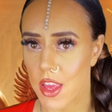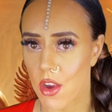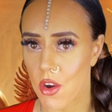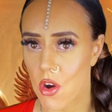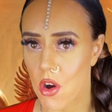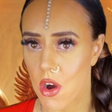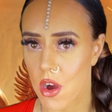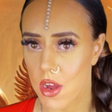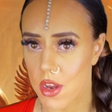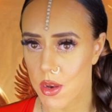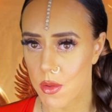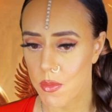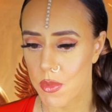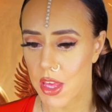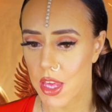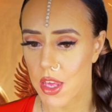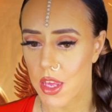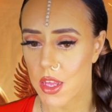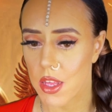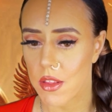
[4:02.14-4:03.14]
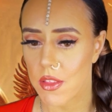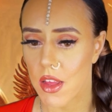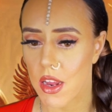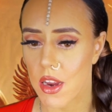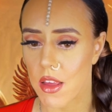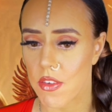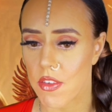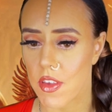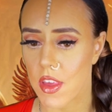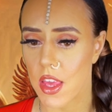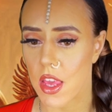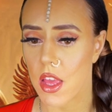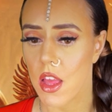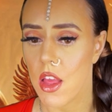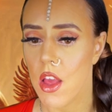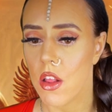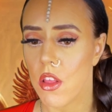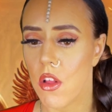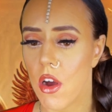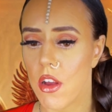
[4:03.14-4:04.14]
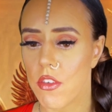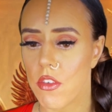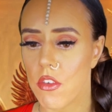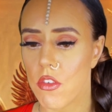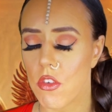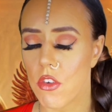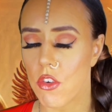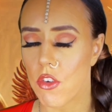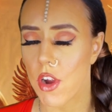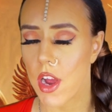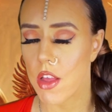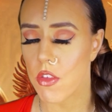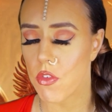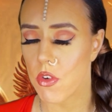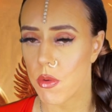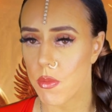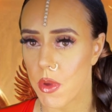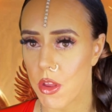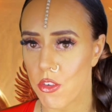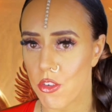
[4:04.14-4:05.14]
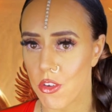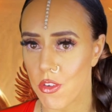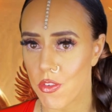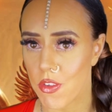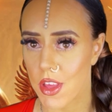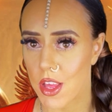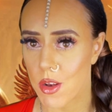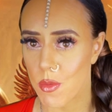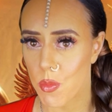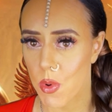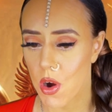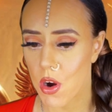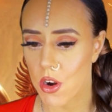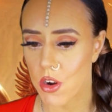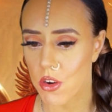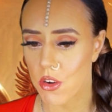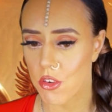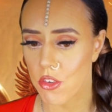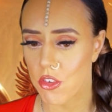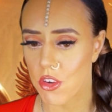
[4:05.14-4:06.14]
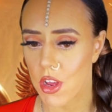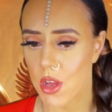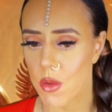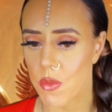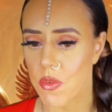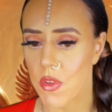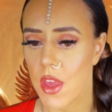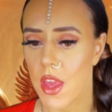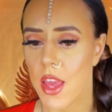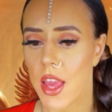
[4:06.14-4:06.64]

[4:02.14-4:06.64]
economy that I see, losses or transformations in partnerships.